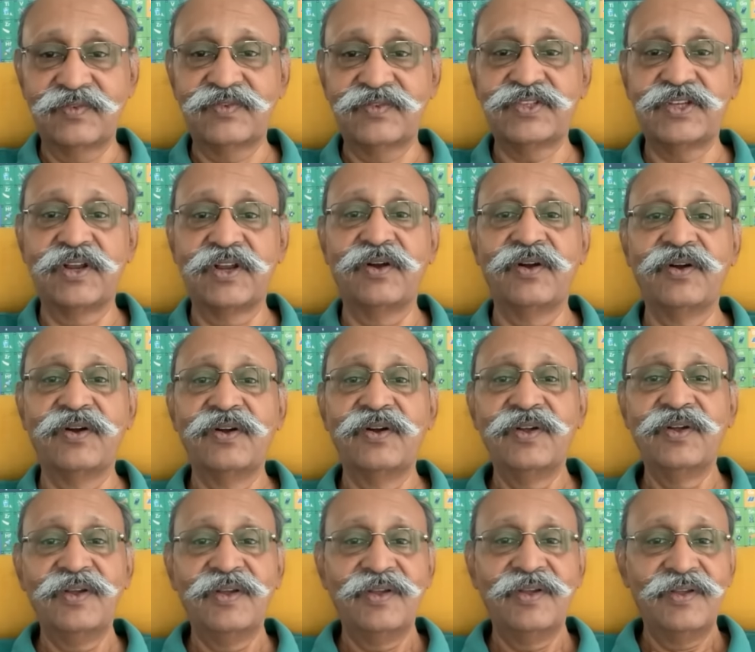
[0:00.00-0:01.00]
Chalo.
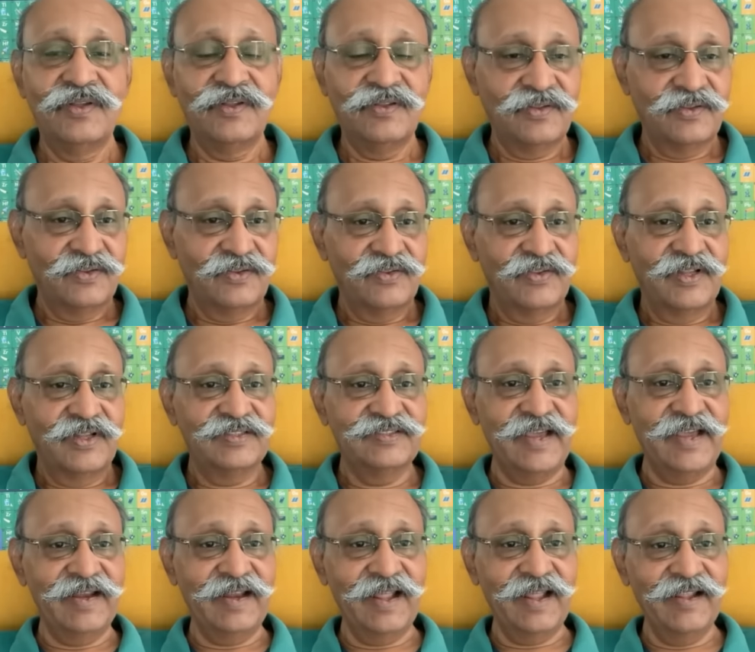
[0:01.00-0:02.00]
Then
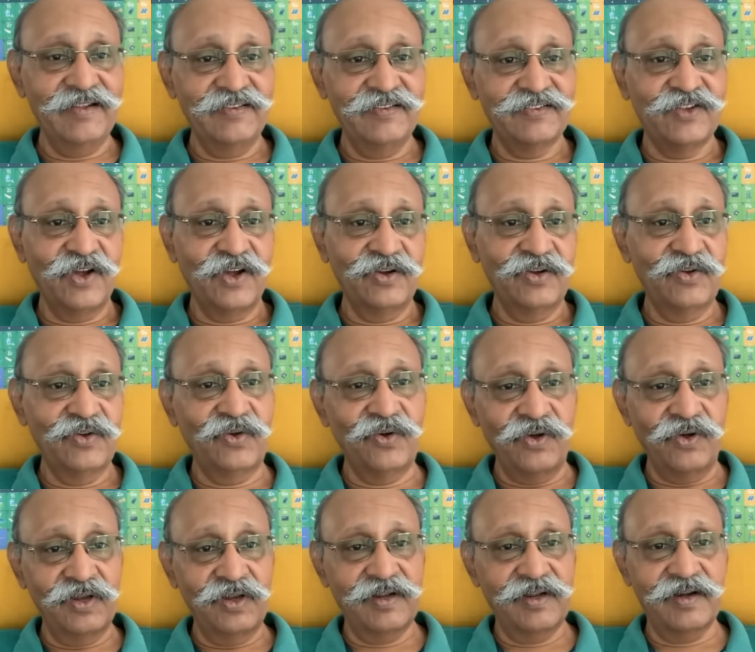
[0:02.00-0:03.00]
China has gone to
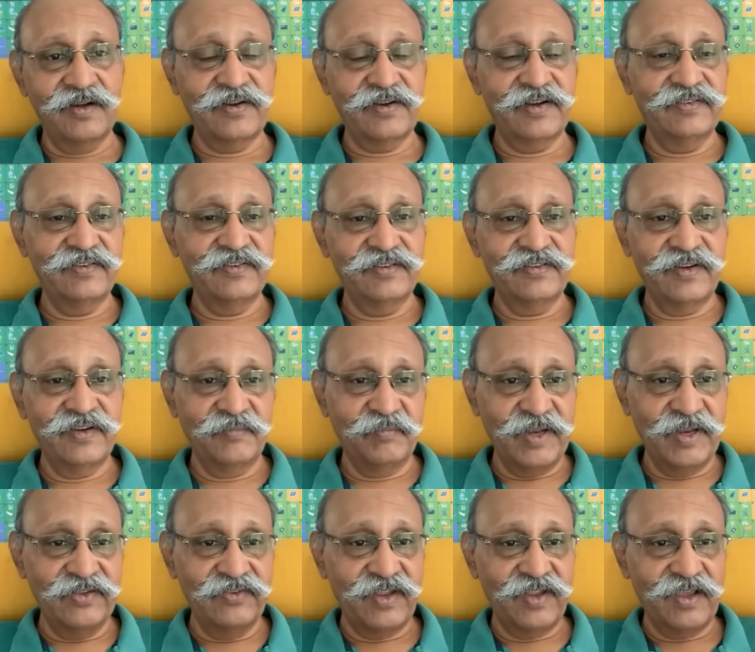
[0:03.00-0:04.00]
all countries and said,
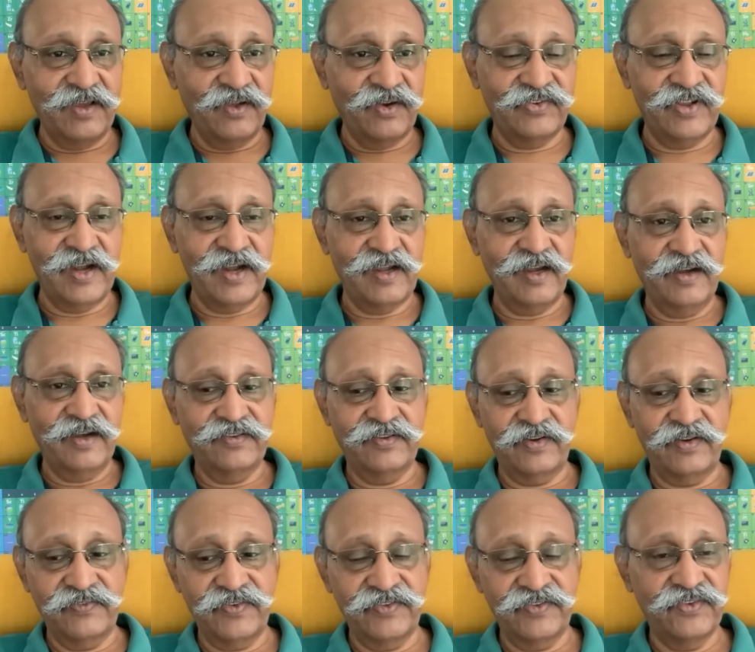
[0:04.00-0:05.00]
please take our satellite
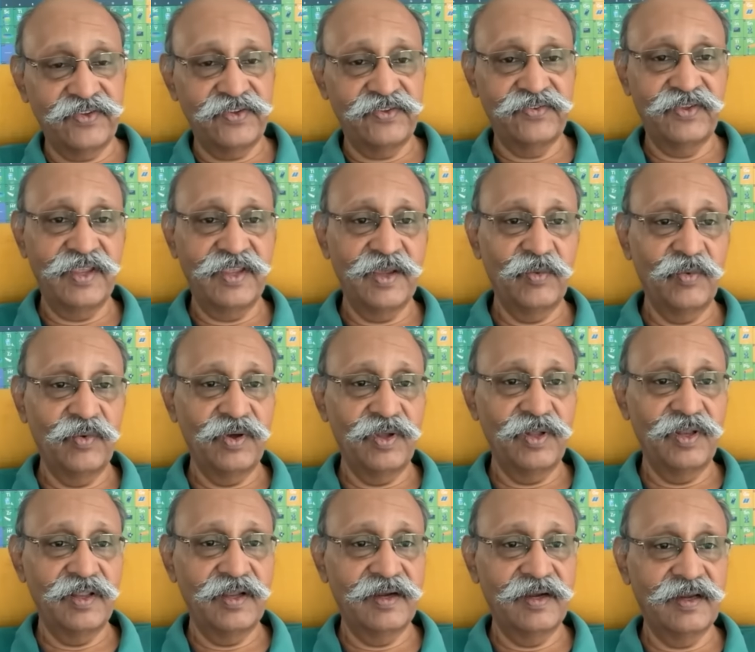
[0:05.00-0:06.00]
services,
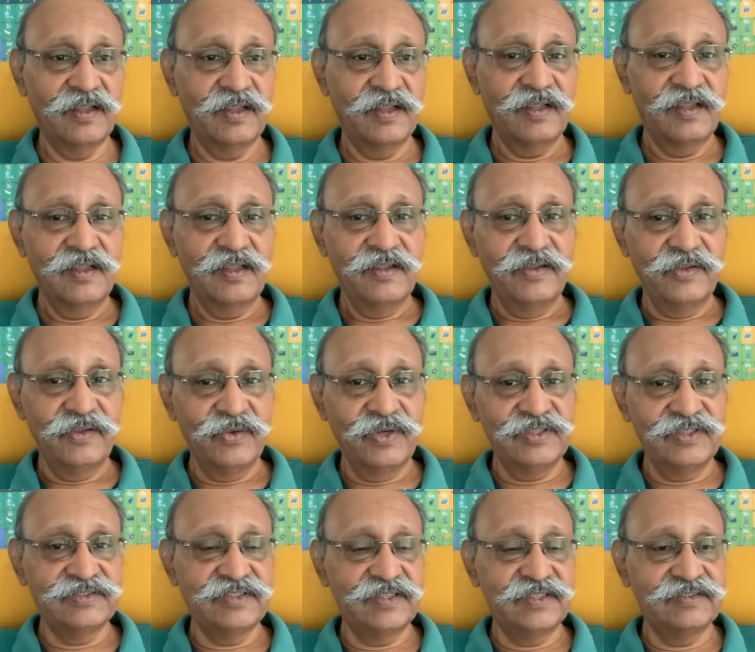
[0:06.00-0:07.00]
all that.
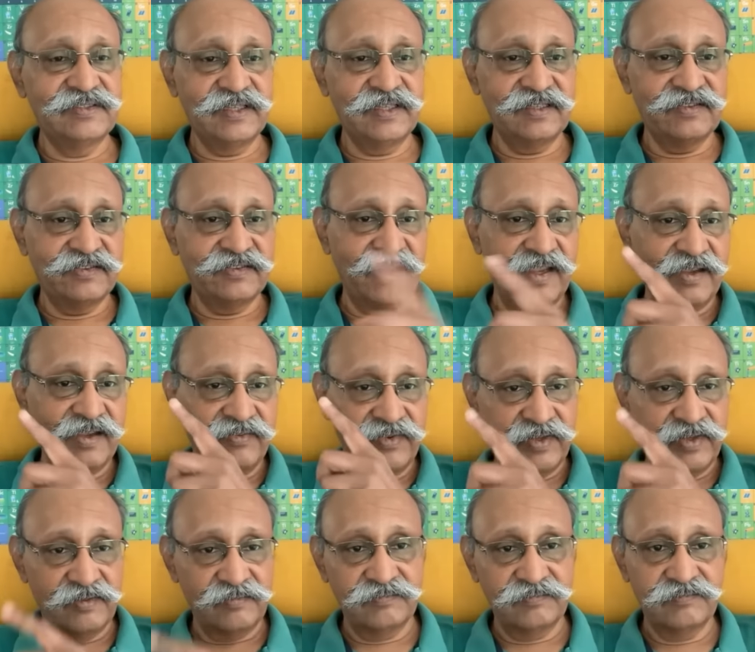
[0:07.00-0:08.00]
US has said, stay away.